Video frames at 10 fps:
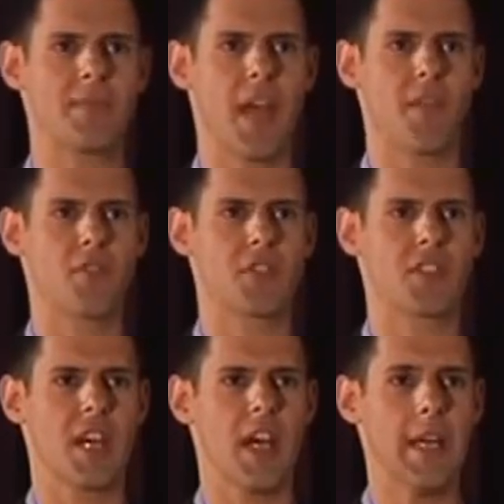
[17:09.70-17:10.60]
is bad for
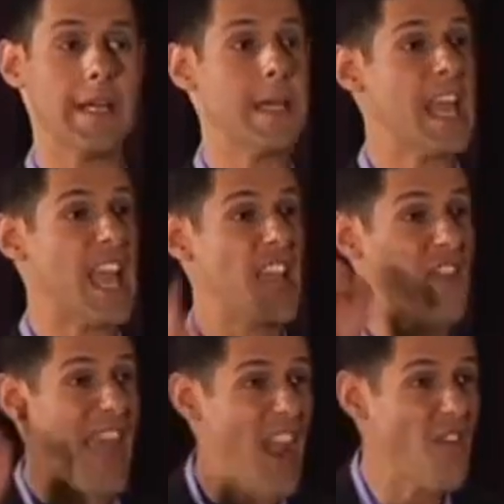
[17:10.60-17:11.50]
society.
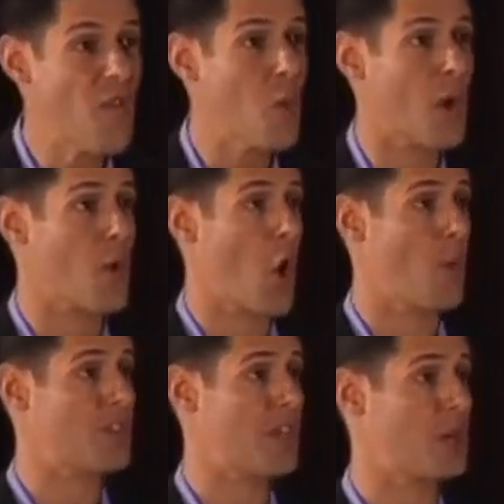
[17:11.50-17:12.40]
If everyone were
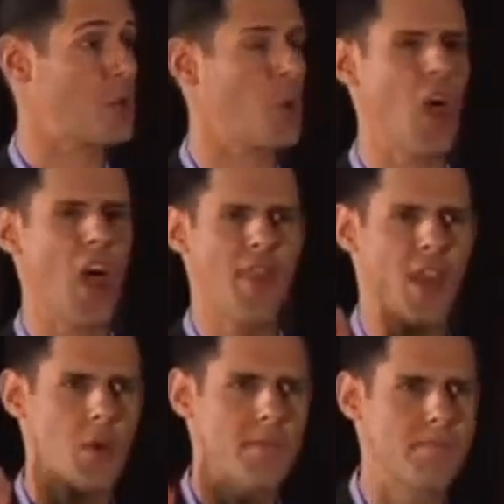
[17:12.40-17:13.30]
homosexual,
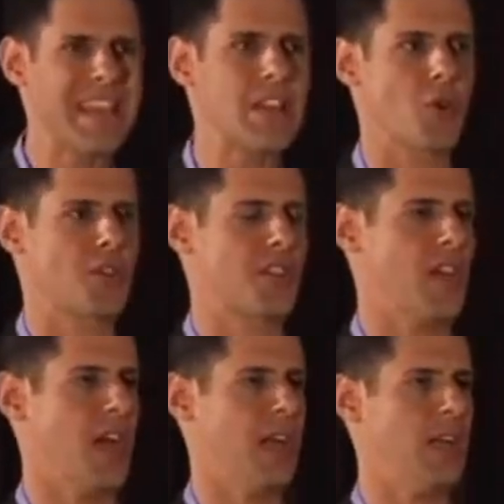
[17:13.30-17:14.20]
there would be no
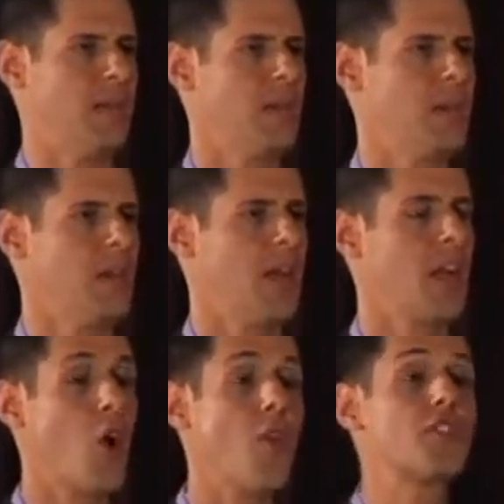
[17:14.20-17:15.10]
society. And
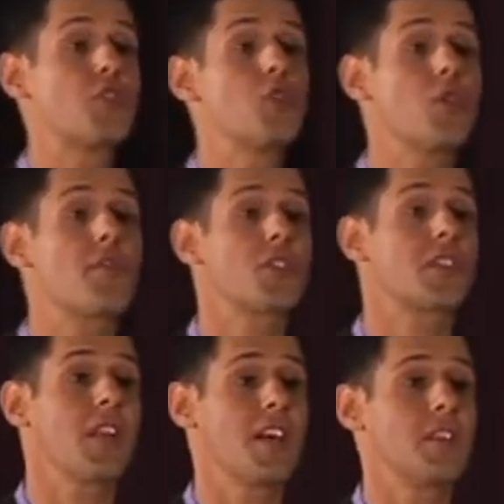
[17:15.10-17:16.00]
I call this the
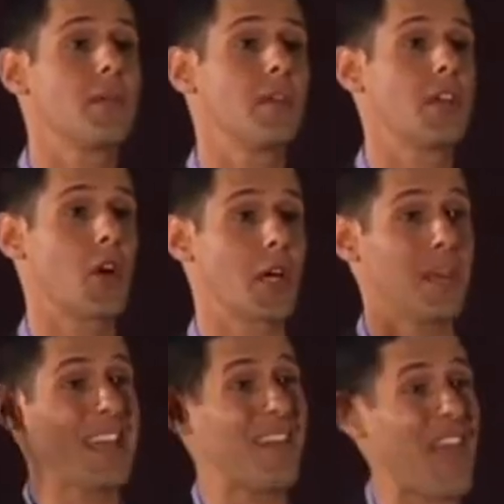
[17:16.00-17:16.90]
universalizability
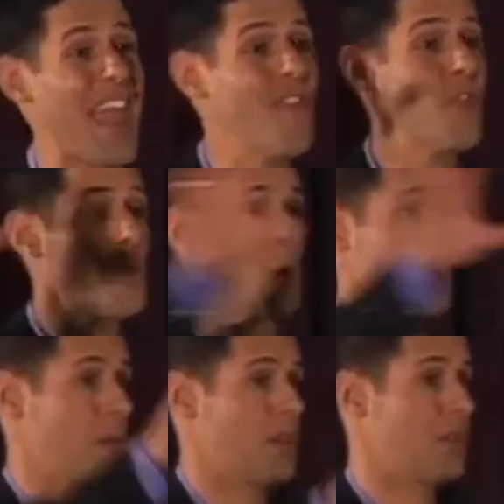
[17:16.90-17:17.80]
argument. If
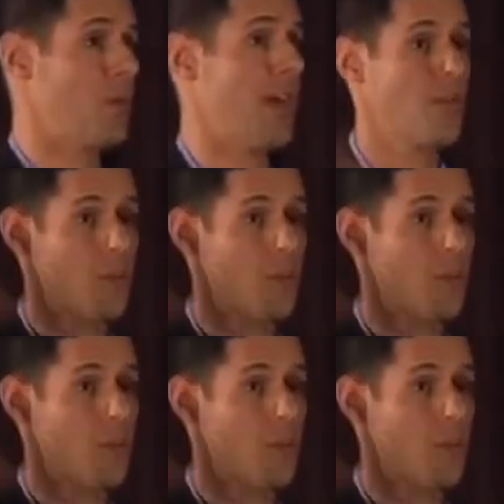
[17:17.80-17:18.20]
everyone were this way,